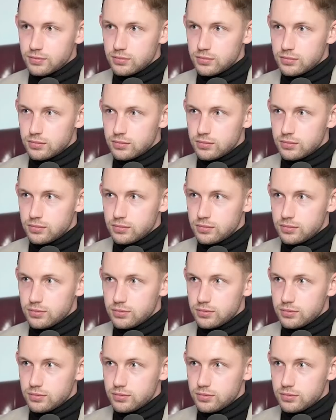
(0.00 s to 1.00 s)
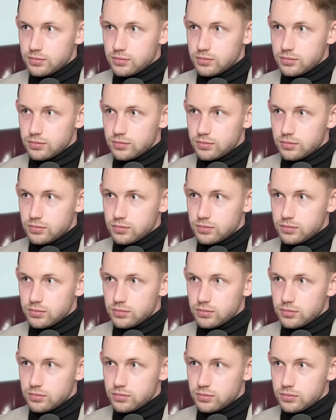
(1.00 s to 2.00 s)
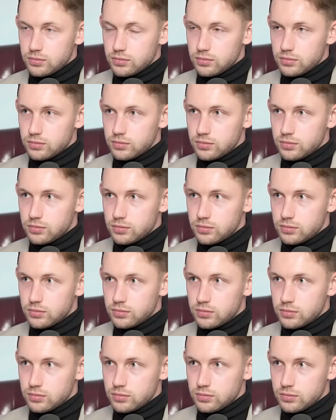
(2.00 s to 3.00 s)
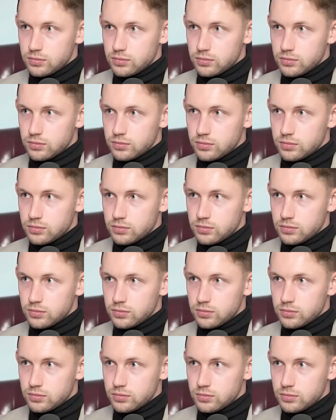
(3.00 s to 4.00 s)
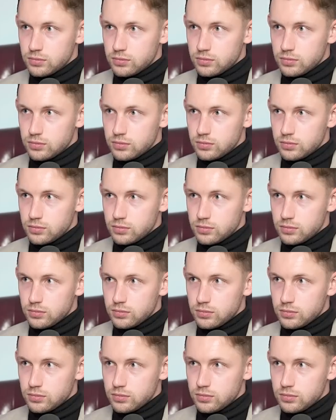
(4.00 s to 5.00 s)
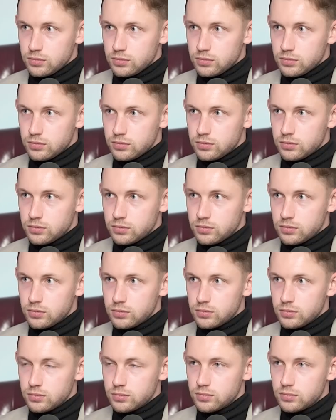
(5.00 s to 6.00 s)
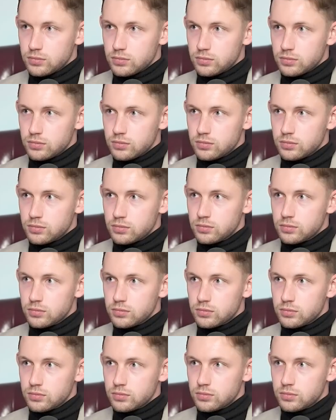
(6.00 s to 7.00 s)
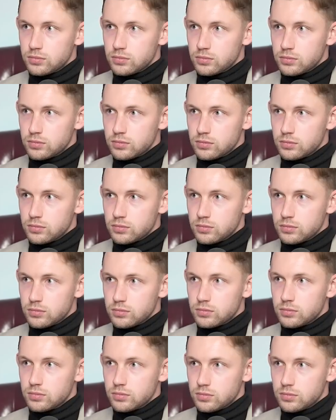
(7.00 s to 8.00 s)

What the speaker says: [no speech]